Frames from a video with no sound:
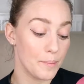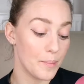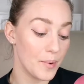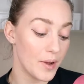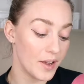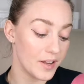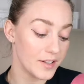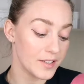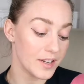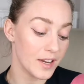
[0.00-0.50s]

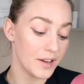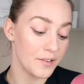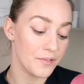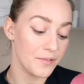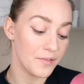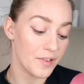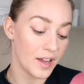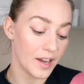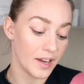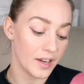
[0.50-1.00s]
But I
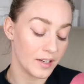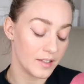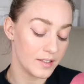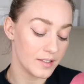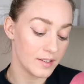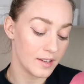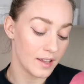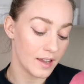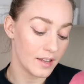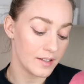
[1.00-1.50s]

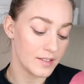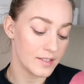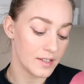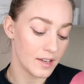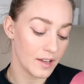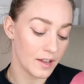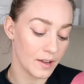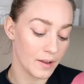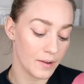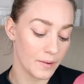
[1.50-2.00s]
find that
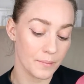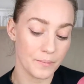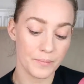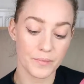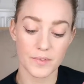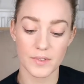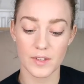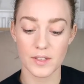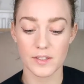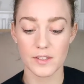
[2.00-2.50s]

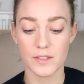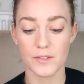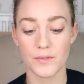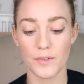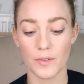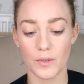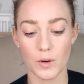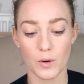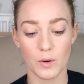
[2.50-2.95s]
this is